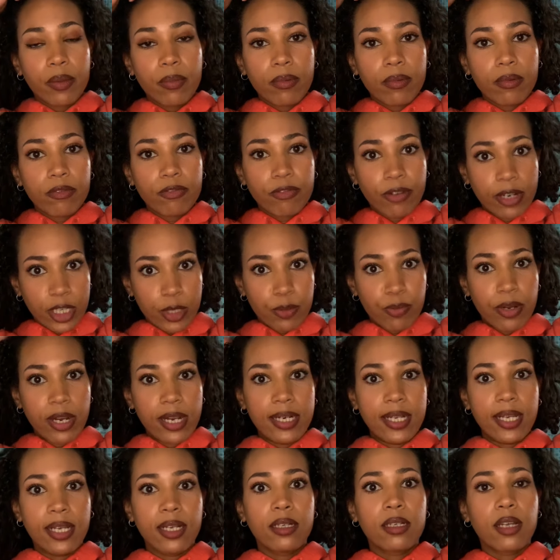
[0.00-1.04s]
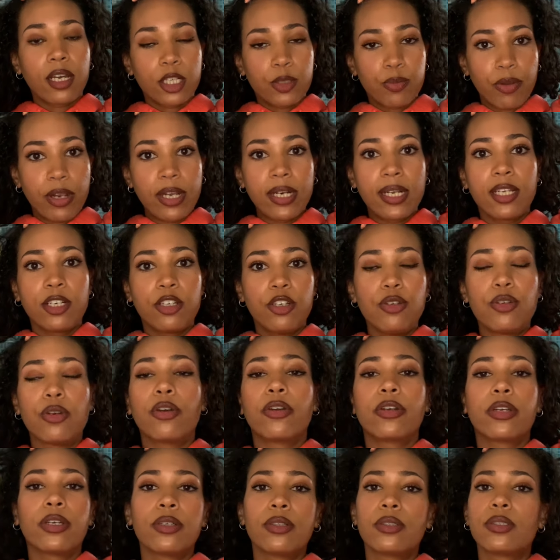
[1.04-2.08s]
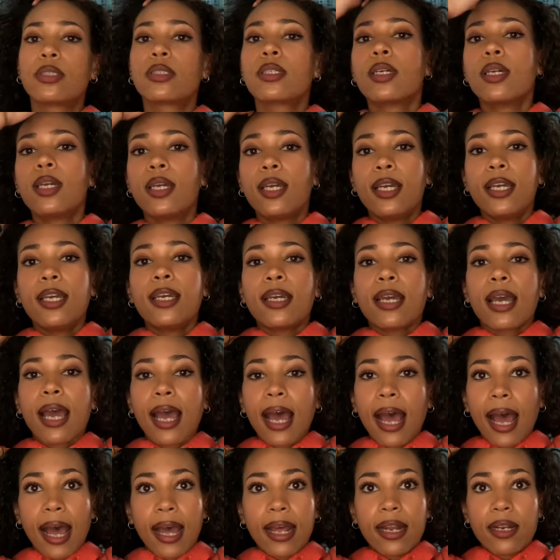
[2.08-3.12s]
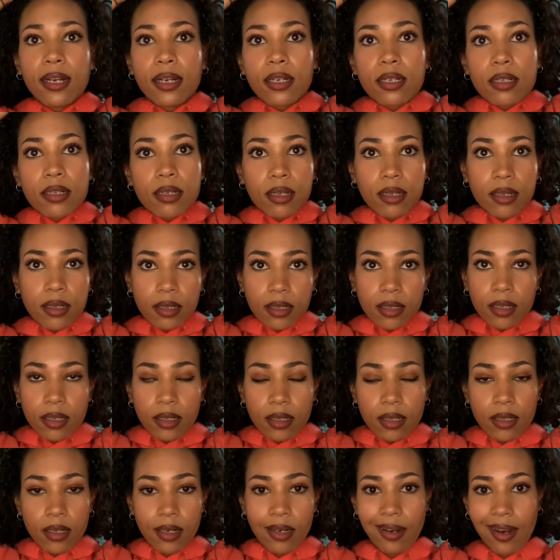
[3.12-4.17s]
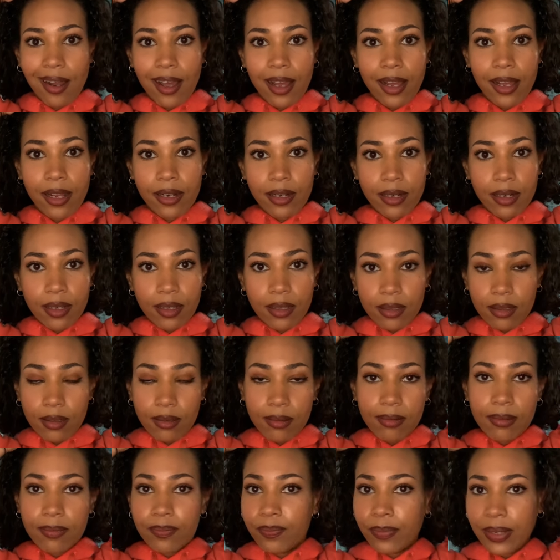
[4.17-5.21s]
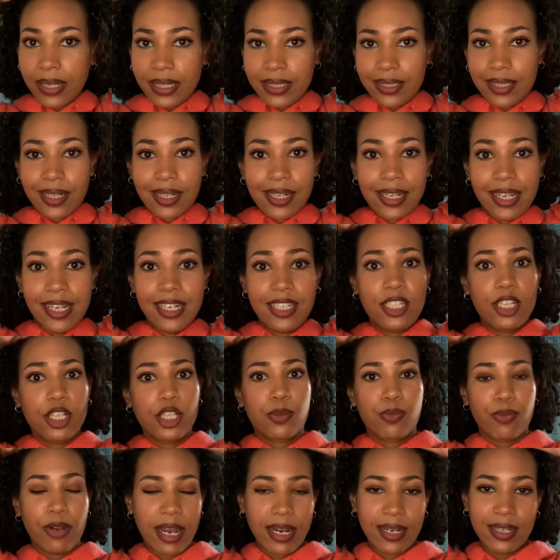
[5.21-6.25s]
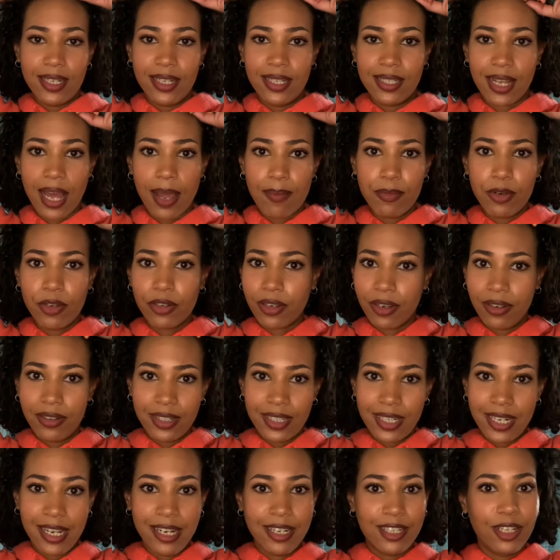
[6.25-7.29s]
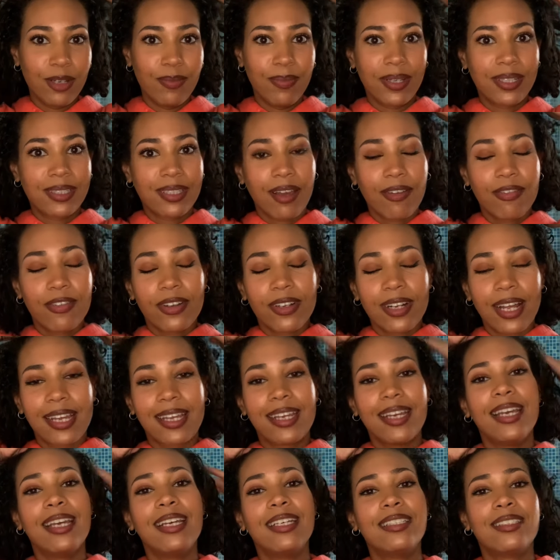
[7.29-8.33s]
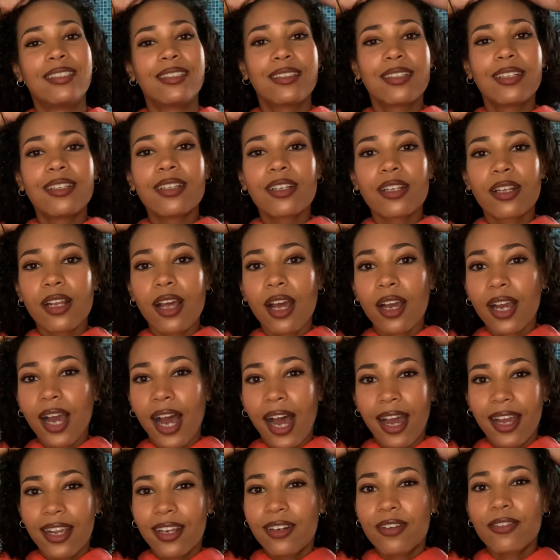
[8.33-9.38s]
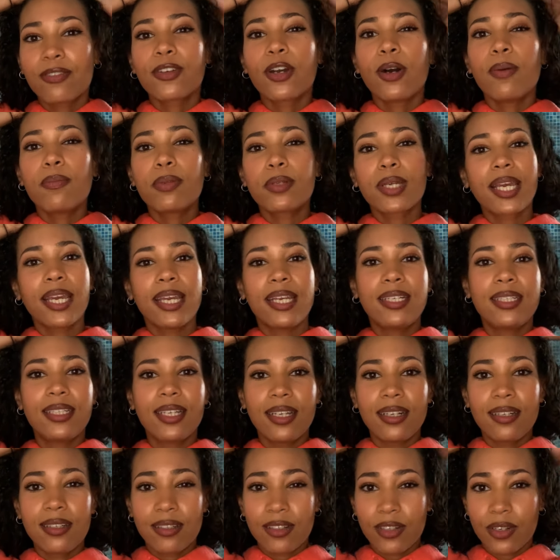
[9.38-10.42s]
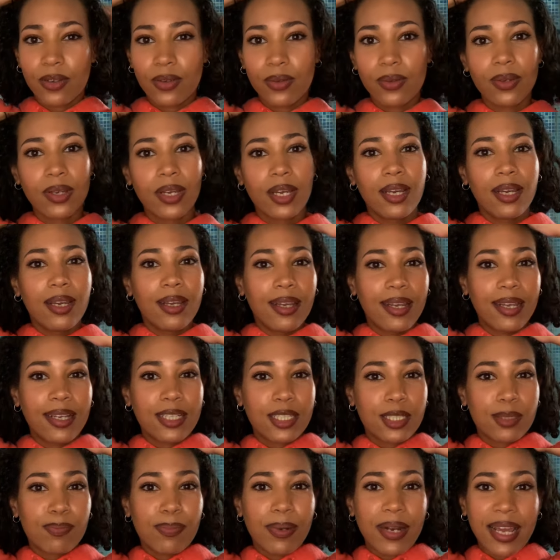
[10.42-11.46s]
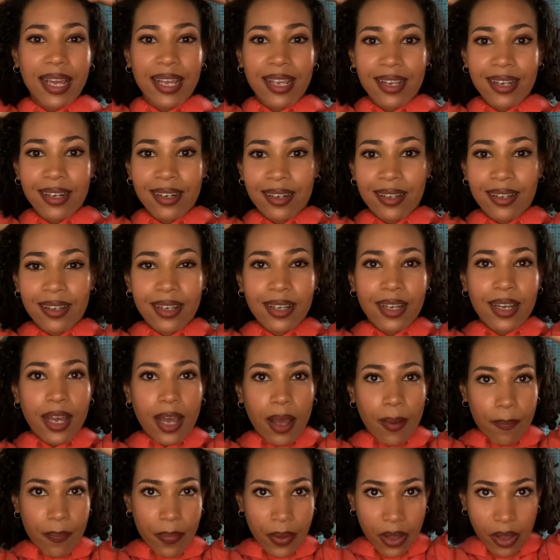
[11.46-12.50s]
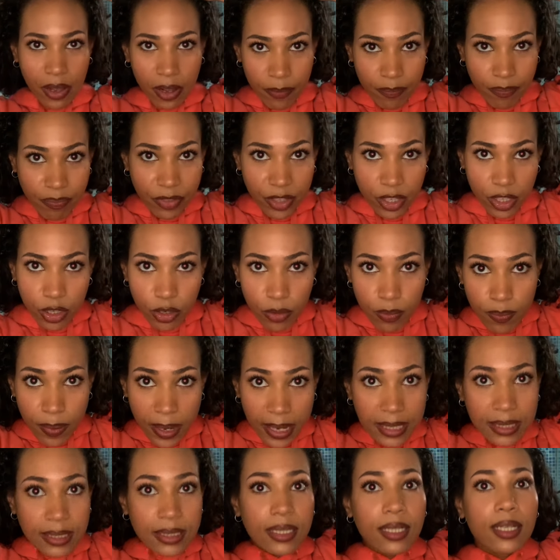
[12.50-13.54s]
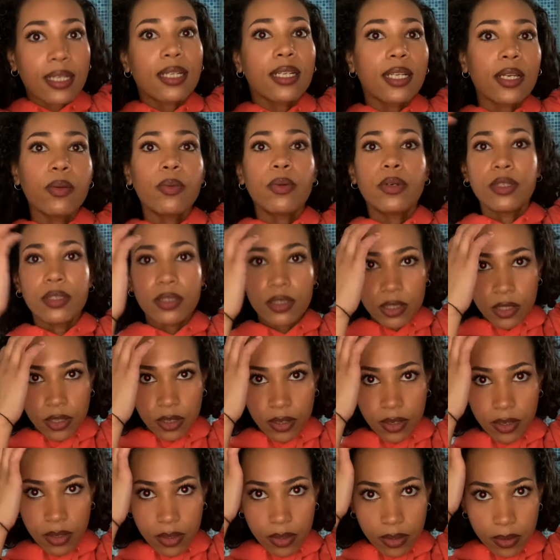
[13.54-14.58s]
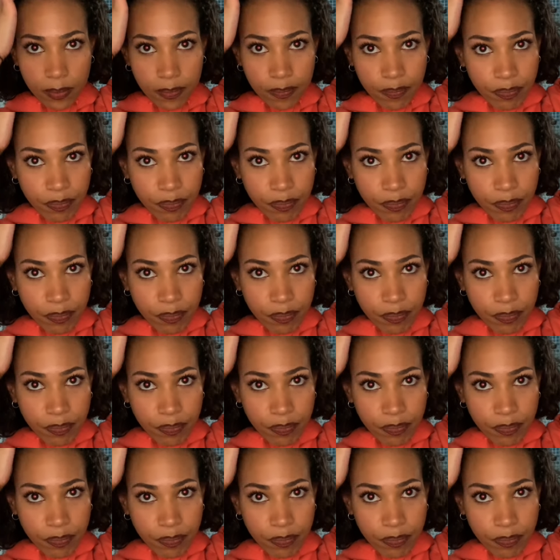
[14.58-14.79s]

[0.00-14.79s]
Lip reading: French braiding, Dutch braiding tutorials and learn. Basically, it's just practice. I'm not going to teach you because I feel like it is kind of complicated to explain, but you basically want to